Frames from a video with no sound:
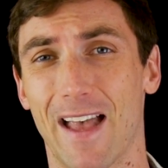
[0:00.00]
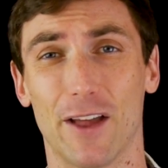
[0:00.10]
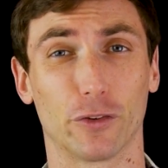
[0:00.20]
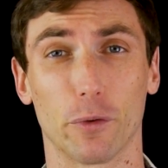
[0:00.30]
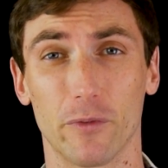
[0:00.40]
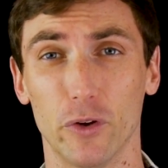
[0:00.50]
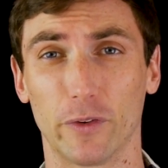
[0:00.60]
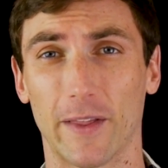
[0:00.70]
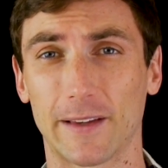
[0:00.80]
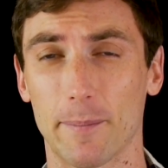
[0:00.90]
has good
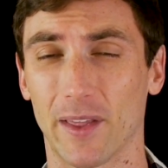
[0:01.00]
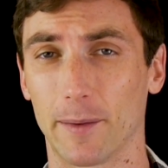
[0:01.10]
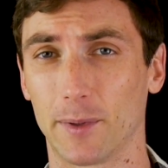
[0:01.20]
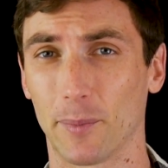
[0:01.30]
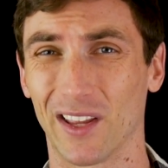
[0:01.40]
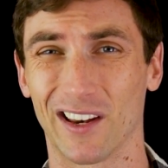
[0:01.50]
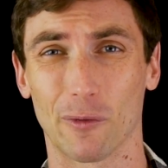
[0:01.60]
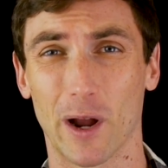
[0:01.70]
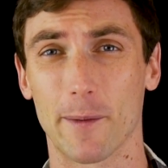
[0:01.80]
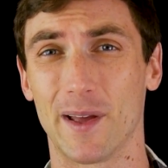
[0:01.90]
reviews and that type of thing. I'm typically going
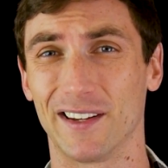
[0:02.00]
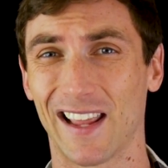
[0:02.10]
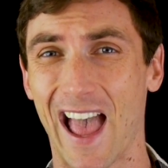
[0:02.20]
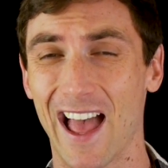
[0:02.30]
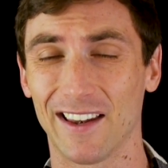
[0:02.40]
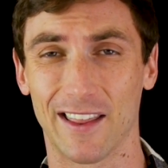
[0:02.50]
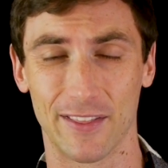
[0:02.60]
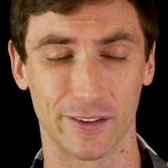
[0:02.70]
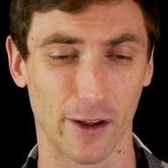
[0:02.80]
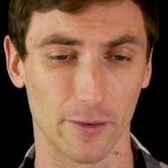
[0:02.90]
to recommend CAT
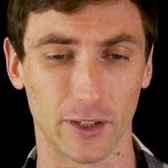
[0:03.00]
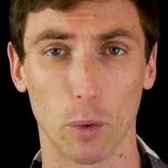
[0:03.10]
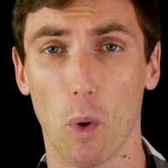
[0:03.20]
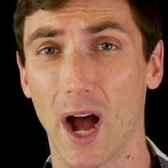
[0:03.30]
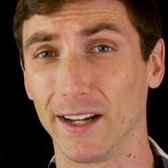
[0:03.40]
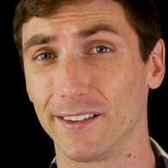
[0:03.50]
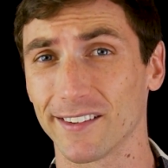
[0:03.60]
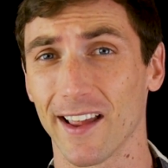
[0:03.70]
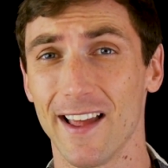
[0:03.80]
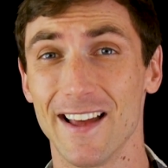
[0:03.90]
and the Soft T
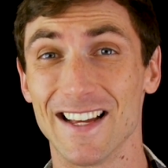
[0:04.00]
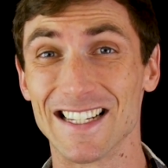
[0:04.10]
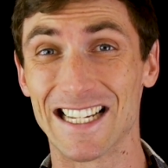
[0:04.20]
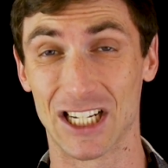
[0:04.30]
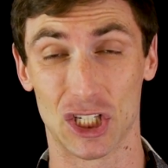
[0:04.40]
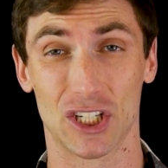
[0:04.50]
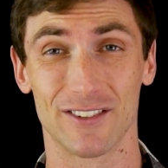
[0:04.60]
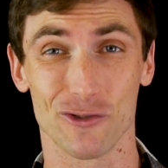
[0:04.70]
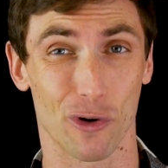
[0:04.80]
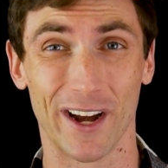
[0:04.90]
Wides. Get
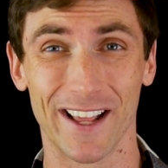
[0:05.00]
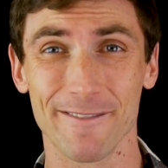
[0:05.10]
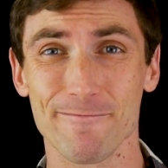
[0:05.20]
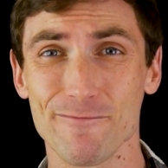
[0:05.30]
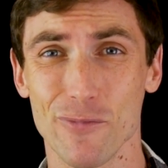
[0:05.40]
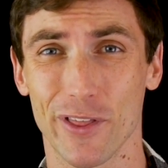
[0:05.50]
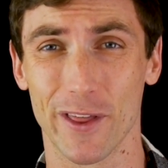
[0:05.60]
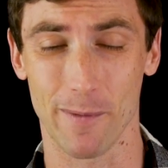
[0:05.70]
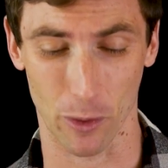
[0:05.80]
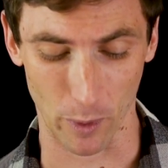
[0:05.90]
training with
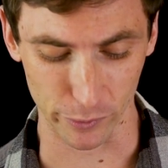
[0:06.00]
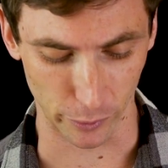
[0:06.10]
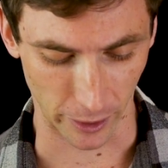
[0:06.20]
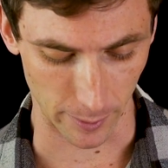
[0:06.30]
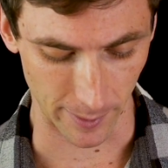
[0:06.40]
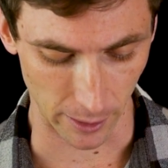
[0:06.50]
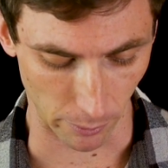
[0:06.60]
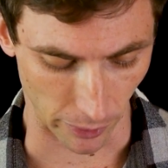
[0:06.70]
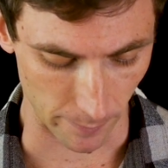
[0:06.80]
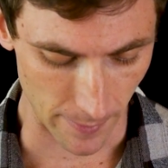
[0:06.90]
them, otherwise you're not going to be good
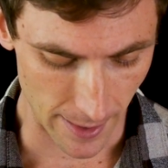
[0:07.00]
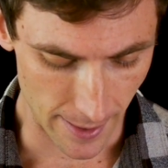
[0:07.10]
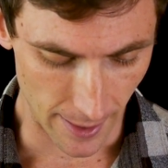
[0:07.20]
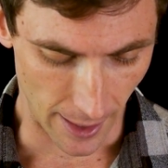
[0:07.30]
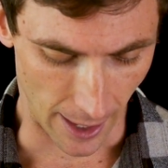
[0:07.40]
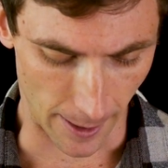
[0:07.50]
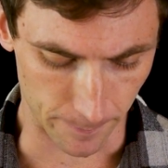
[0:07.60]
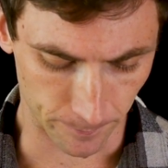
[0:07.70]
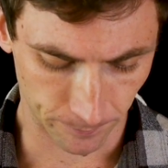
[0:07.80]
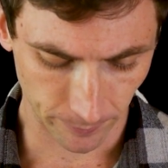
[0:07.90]
with them.
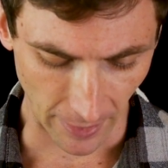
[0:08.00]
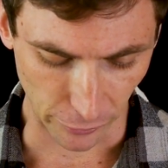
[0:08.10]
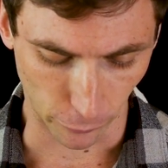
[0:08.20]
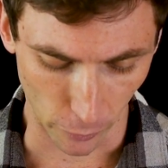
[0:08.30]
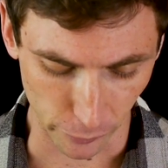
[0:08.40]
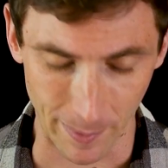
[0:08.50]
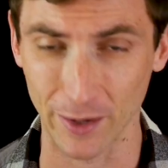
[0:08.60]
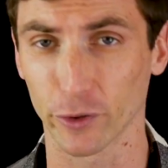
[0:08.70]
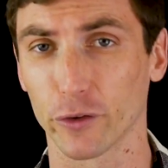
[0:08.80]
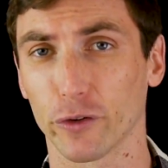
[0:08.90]
Um, as far as the
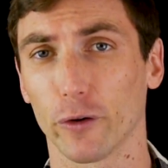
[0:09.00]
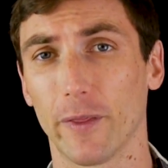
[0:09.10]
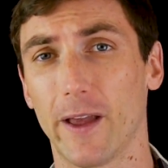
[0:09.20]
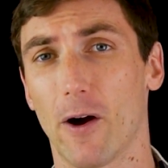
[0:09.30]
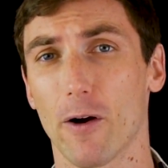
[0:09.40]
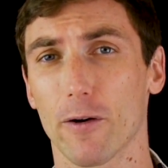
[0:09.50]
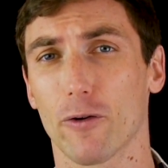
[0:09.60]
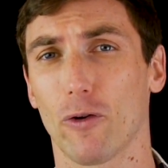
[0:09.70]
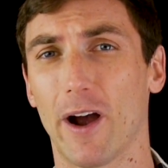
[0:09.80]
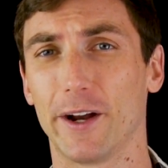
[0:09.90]
pants are concerned, they are
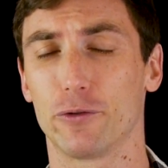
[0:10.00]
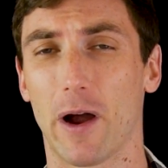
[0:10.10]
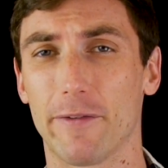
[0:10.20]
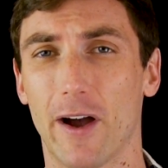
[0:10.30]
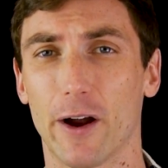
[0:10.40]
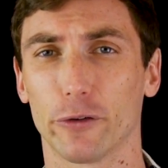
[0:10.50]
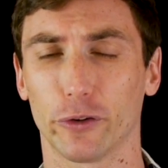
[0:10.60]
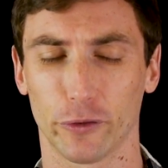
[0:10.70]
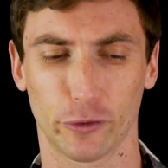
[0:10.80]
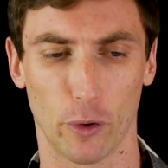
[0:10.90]
Crye dry
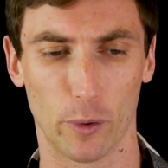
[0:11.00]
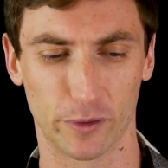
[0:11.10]
fires, so